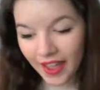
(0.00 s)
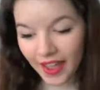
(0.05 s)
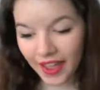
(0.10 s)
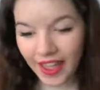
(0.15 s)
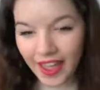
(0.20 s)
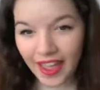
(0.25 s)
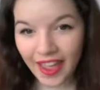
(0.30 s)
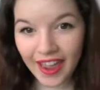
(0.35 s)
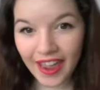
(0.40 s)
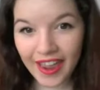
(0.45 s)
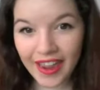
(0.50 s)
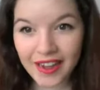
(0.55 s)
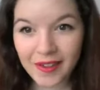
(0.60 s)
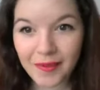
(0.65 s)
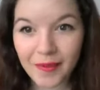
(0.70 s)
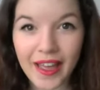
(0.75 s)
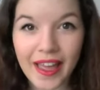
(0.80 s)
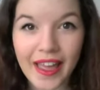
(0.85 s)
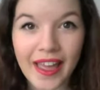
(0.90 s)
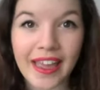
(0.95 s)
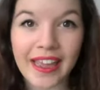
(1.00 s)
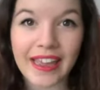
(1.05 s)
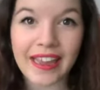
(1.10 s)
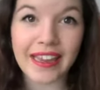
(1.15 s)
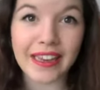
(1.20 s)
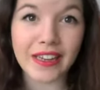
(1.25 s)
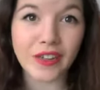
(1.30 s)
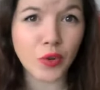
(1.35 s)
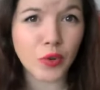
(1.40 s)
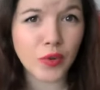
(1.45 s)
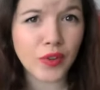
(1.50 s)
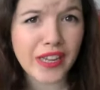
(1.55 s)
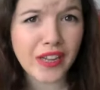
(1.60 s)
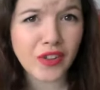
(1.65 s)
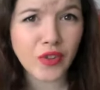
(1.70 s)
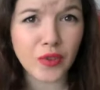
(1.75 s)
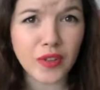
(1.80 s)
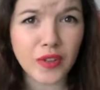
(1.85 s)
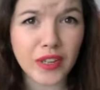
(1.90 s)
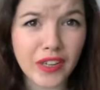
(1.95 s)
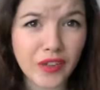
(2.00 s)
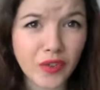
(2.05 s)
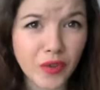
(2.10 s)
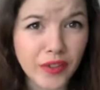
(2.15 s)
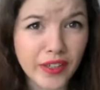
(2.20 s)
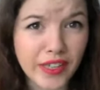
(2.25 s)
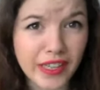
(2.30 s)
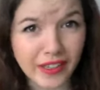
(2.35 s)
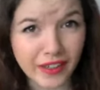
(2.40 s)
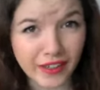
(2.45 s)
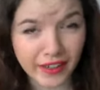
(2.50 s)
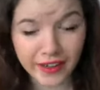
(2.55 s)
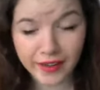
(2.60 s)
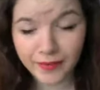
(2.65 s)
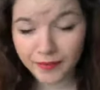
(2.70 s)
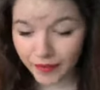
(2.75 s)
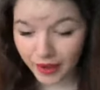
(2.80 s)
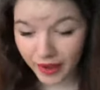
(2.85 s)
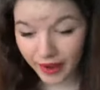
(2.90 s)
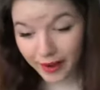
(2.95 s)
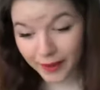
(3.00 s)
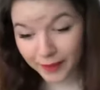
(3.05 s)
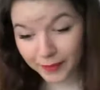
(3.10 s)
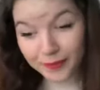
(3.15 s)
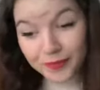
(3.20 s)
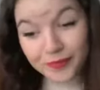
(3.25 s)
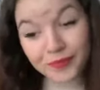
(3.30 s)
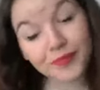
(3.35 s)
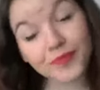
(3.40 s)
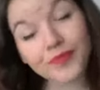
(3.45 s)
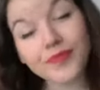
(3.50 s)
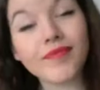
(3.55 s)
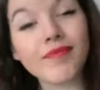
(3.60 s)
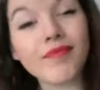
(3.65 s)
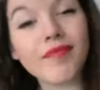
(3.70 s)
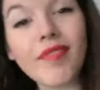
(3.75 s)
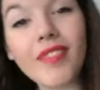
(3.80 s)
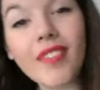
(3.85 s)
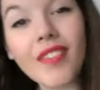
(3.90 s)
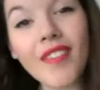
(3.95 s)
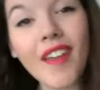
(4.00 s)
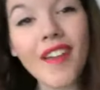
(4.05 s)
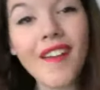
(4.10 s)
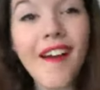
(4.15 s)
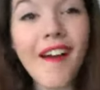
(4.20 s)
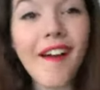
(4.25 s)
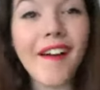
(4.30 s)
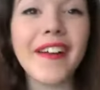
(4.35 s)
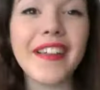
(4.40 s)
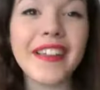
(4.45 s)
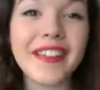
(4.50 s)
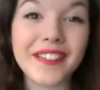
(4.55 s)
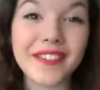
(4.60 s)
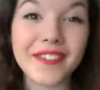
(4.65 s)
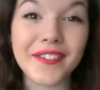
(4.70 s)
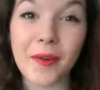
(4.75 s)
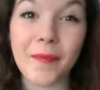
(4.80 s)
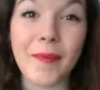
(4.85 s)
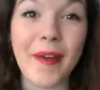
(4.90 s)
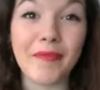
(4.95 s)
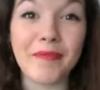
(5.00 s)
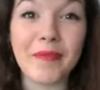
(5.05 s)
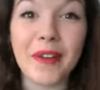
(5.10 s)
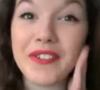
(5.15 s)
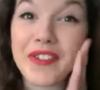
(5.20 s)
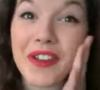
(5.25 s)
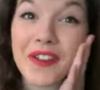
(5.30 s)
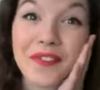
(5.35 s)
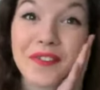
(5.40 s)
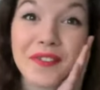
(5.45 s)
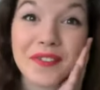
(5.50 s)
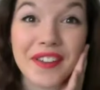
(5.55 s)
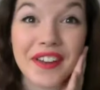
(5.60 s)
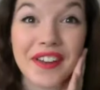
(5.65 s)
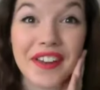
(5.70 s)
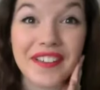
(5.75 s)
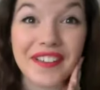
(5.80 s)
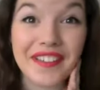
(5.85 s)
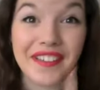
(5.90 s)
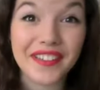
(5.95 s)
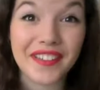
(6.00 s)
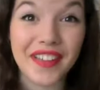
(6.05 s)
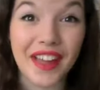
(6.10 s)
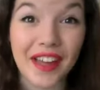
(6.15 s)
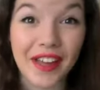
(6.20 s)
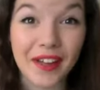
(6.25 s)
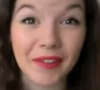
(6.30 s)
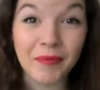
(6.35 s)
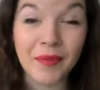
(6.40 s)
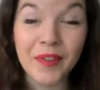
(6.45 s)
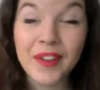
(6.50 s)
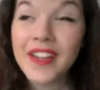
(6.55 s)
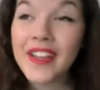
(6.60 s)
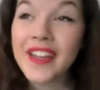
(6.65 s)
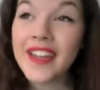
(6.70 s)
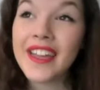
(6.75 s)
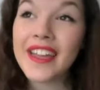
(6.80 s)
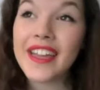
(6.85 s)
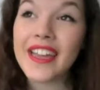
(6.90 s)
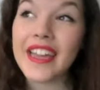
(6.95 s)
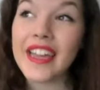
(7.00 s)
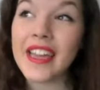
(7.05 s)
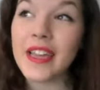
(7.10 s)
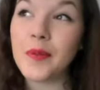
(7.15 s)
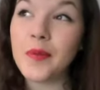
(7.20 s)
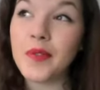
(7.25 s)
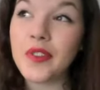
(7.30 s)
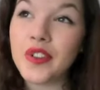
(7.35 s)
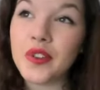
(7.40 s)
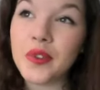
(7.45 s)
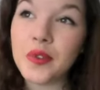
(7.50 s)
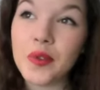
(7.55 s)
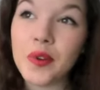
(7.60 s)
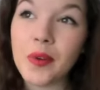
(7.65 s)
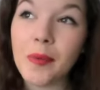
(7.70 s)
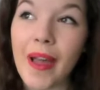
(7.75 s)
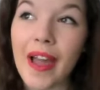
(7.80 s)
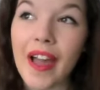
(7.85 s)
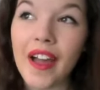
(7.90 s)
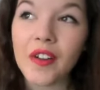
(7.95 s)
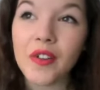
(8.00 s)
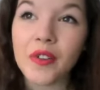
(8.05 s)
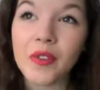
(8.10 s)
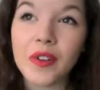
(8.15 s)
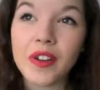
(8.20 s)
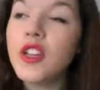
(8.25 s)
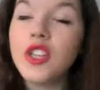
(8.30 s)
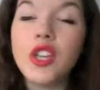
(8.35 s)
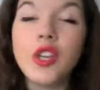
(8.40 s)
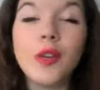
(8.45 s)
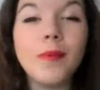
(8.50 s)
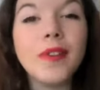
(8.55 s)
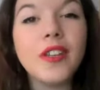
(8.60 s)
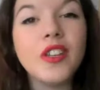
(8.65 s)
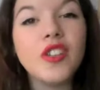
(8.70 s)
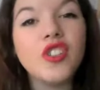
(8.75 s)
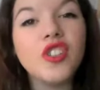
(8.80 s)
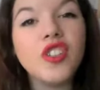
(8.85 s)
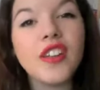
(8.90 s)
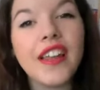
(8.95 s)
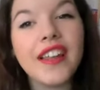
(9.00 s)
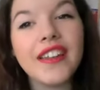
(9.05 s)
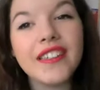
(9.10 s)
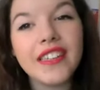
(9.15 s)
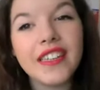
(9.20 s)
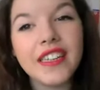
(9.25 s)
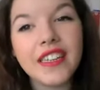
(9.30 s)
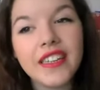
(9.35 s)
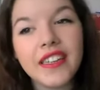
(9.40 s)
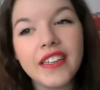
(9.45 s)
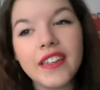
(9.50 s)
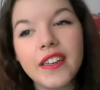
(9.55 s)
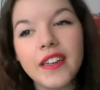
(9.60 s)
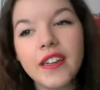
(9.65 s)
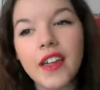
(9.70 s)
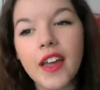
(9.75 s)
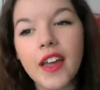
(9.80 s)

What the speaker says: Anyway, talky time. I just got back from my general studies exam. It was all about human genetic